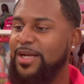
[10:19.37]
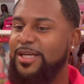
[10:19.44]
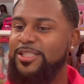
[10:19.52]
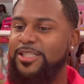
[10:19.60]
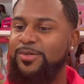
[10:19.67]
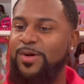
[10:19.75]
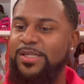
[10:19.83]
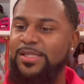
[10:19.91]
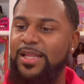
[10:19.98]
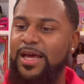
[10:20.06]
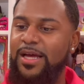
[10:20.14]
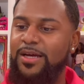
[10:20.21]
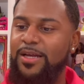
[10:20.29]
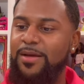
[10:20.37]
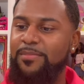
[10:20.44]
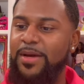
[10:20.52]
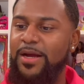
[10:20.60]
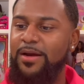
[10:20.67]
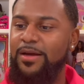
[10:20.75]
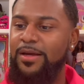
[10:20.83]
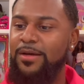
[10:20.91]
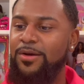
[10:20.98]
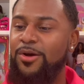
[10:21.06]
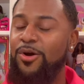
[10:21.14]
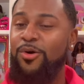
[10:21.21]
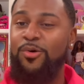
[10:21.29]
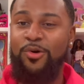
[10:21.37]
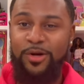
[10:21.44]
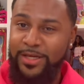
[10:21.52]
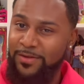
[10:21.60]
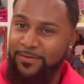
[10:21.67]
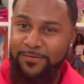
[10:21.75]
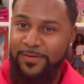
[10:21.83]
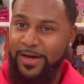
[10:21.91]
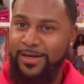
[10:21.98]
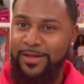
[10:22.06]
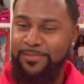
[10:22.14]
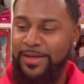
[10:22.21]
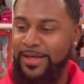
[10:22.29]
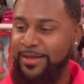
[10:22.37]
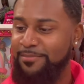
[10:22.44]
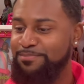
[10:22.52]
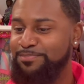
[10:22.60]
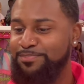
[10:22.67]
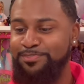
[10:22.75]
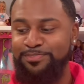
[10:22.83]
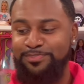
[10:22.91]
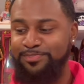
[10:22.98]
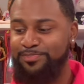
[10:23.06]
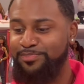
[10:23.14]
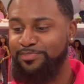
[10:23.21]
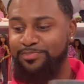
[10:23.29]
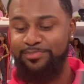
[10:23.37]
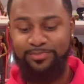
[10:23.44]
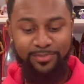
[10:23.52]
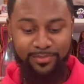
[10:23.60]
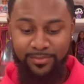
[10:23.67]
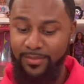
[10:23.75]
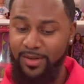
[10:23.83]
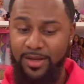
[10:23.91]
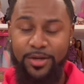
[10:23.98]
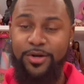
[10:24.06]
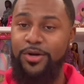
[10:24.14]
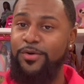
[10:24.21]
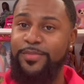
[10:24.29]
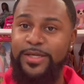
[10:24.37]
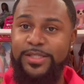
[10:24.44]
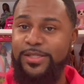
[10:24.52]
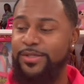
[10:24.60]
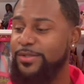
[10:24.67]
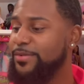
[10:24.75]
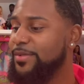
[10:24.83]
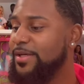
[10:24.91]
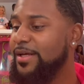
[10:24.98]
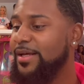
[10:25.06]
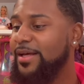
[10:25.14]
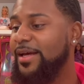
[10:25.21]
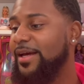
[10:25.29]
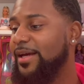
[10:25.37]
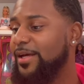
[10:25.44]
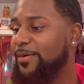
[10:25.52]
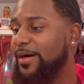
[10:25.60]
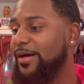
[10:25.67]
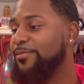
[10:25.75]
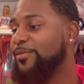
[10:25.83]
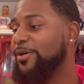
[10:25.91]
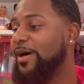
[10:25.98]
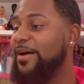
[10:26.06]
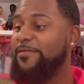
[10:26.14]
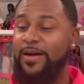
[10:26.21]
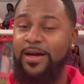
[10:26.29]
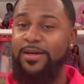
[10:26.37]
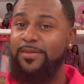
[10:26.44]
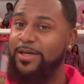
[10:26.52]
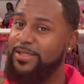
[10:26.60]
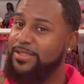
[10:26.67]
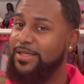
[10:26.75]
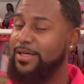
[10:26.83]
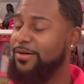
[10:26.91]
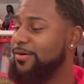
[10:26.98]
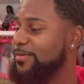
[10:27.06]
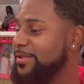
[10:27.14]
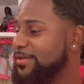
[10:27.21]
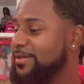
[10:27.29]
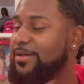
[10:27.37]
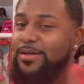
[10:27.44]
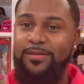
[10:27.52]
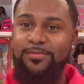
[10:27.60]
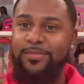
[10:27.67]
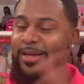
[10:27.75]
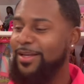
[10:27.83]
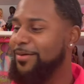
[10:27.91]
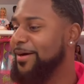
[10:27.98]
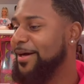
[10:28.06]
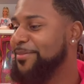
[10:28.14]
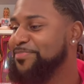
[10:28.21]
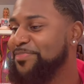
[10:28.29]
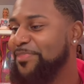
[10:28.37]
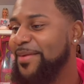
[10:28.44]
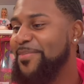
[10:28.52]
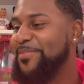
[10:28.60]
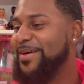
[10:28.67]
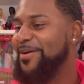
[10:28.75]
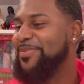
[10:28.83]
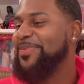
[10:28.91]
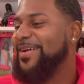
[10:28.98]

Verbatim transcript: She wasn't that good at marrying or even finding men. Mm. Girl, me too. Anyway, well, I find them. They just ain't always... Anyway, but